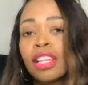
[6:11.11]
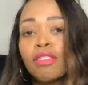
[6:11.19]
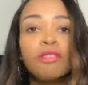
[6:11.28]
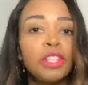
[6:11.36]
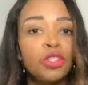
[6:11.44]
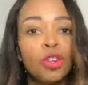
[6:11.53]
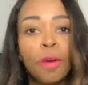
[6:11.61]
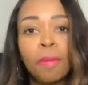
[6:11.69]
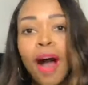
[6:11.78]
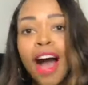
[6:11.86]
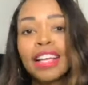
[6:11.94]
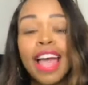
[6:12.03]
get featured on
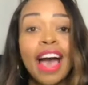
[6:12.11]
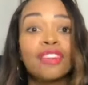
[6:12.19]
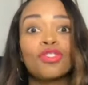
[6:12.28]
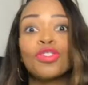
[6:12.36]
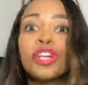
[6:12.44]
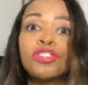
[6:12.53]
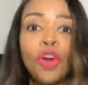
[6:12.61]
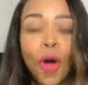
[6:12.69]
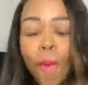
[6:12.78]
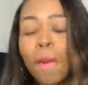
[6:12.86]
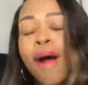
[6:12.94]
podcasts, create your own